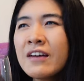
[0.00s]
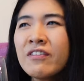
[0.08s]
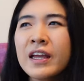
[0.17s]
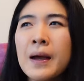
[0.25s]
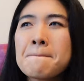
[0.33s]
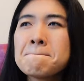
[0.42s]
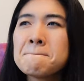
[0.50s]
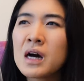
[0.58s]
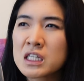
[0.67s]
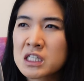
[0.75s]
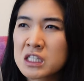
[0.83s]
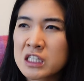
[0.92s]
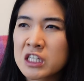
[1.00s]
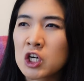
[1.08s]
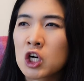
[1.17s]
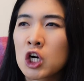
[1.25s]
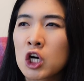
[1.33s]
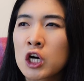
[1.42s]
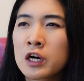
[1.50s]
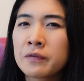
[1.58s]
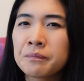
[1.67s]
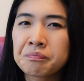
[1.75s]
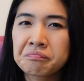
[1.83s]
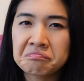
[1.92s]
have like a mustier
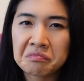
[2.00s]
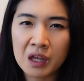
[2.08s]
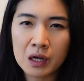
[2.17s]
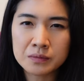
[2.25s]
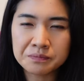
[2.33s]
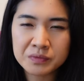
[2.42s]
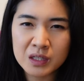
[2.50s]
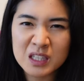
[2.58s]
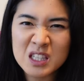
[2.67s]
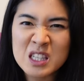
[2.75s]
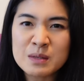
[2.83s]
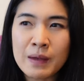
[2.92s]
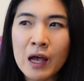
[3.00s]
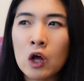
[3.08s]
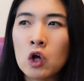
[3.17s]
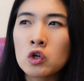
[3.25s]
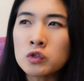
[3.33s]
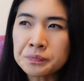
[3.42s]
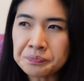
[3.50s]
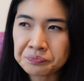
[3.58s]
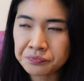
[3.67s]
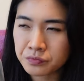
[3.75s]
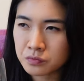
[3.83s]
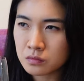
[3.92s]
smell,
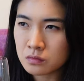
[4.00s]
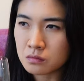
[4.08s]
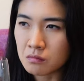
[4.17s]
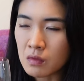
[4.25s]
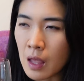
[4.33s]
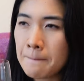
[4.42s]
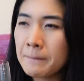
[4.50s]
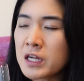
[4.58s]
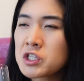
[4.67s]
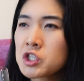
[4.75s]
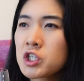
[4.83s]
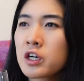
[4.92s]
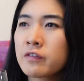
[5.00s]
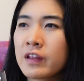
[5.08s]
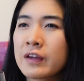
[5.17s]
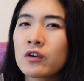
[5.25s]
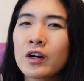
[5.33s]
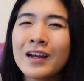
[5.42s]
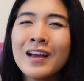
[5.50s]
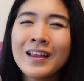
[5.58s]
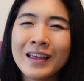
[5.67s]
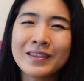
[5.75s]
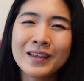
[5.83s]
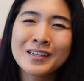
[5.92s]
mustier flavor.
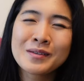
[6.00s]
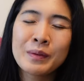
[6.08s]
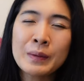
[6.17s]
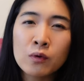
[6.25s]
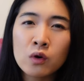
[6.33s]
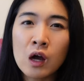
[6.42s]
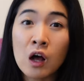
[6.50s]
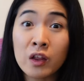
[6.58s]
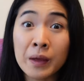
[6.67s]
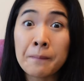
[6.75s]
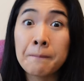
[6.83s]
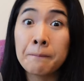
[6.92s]
Like this, people call it